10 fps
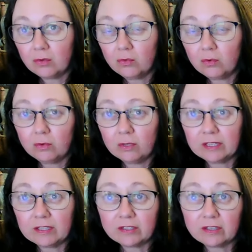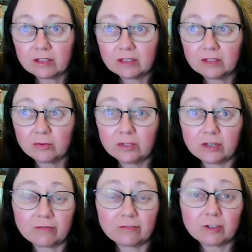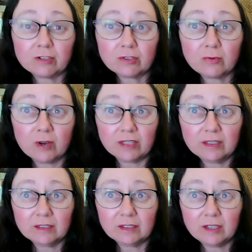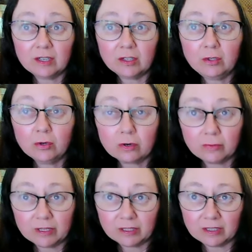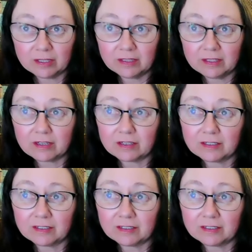We will get started with our first one, Jormungandr,